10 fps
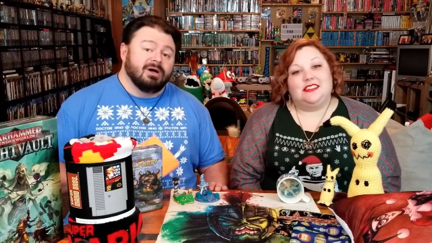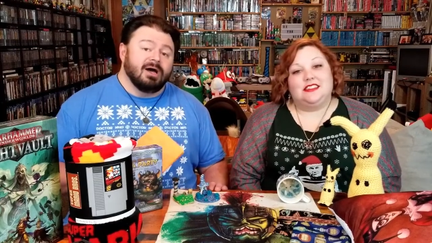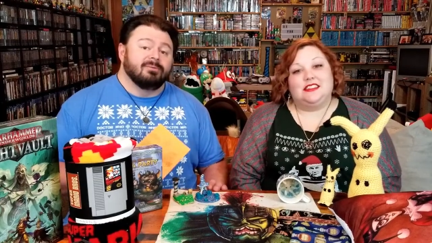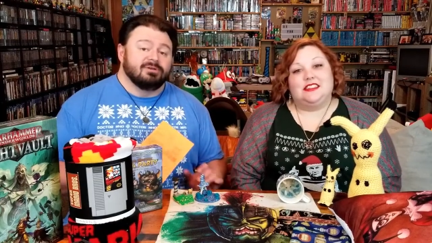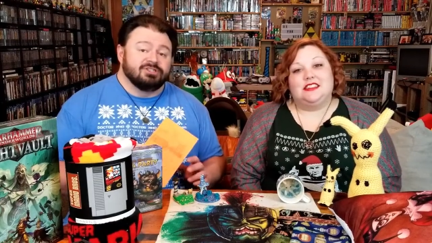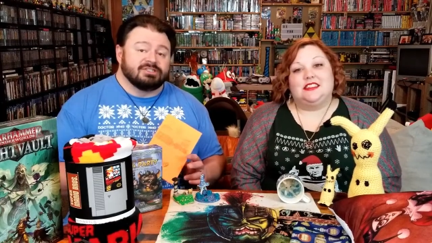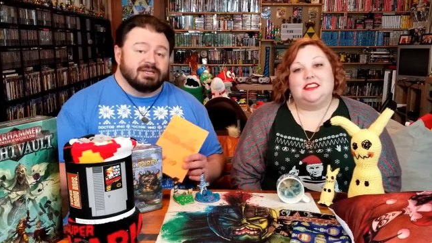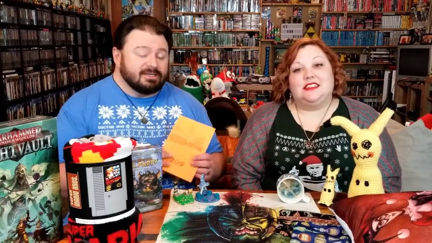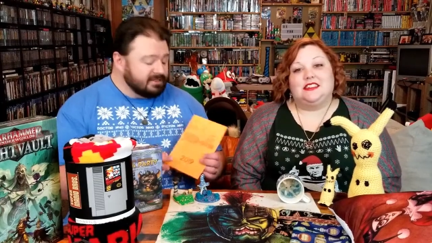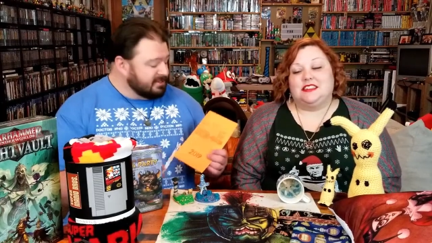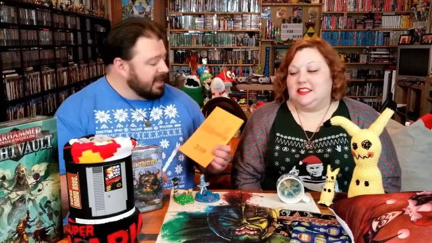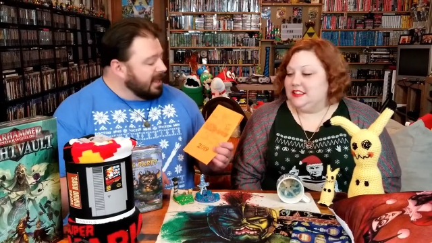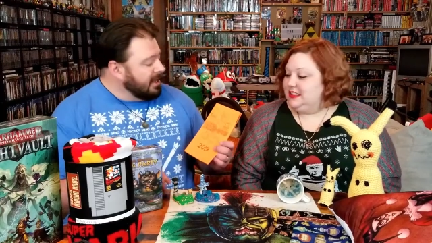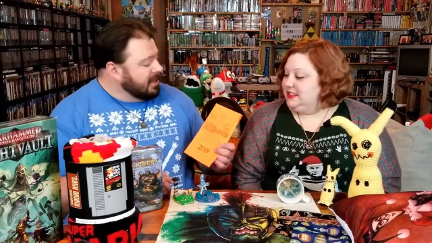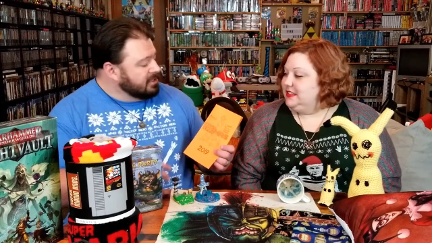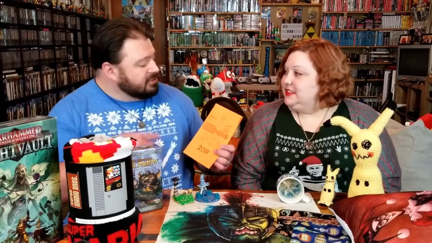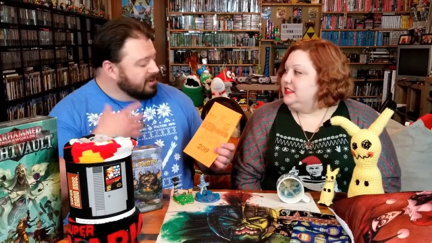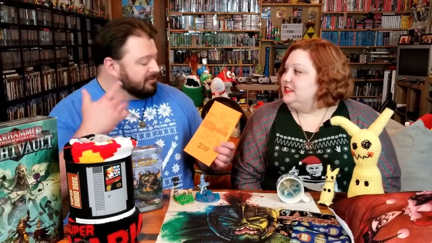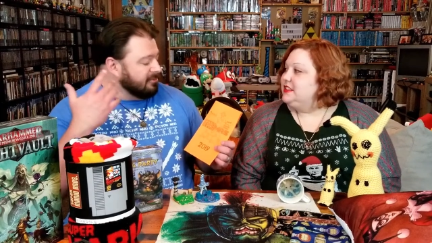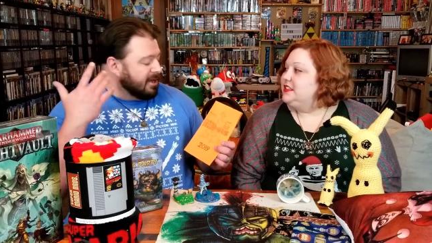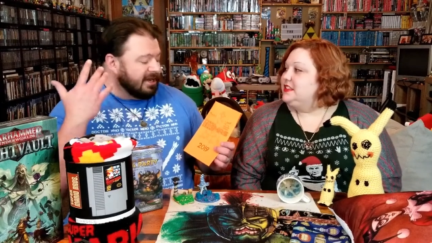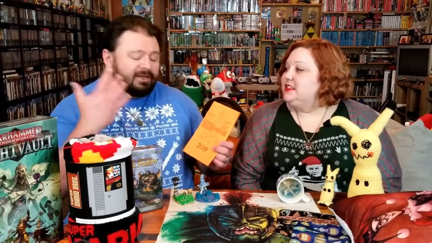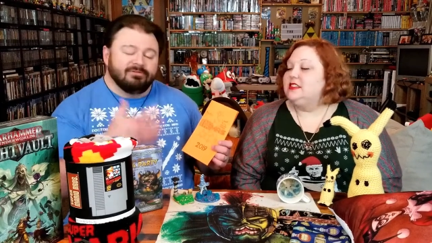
Speaker 1: I would just like to say to everybody,